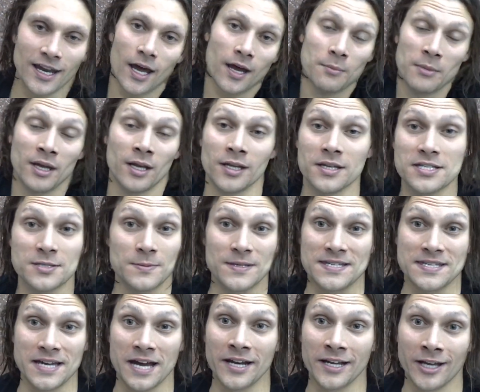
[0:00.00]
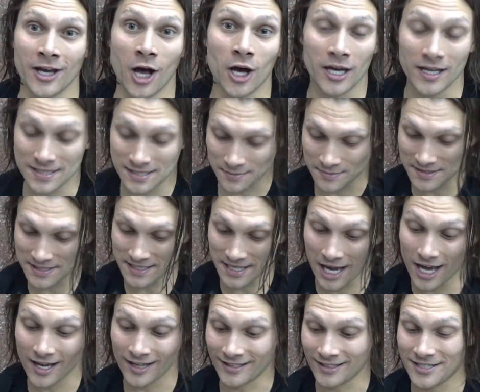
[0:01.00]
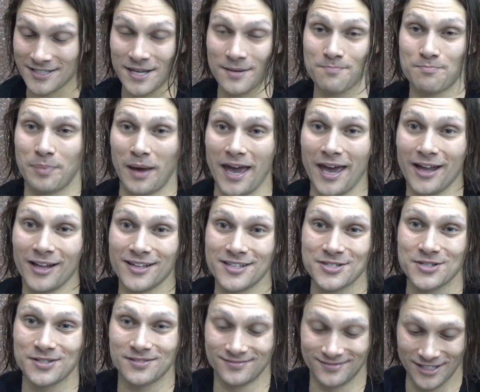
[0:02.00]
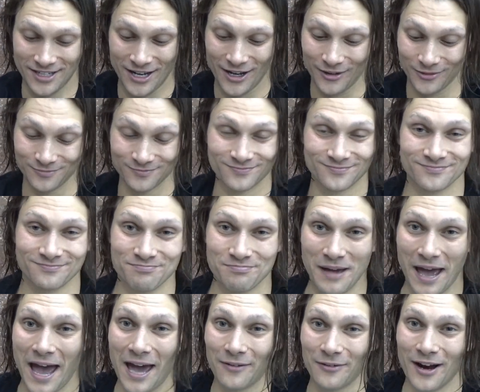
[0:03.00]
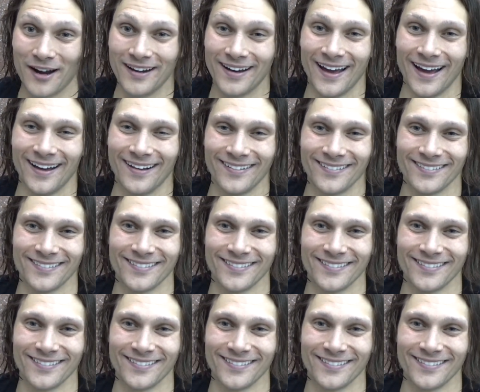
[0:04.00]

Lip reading: I mean, at least it'll be sunny. I'll get some sun because I'm pale as, you know, bad right now.